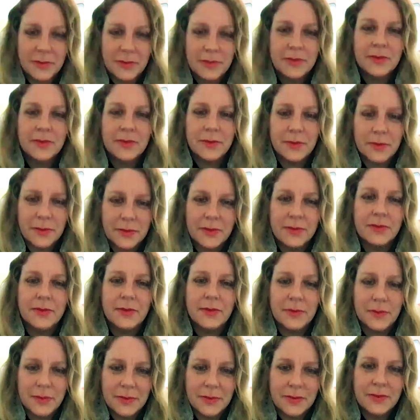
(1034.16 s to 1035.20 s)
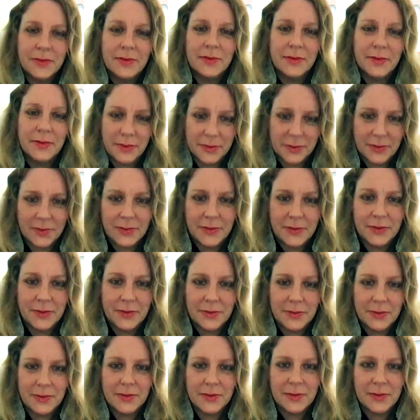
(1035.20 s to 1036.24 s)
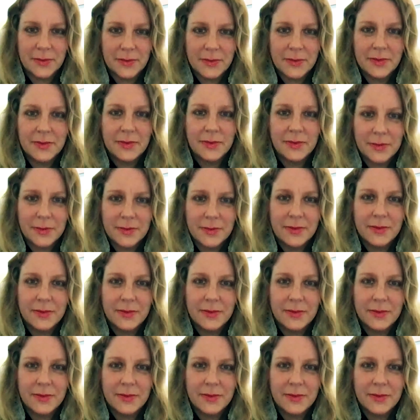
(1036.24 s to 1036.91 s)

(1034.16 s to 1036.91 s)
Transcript: isn't even much time to talk about the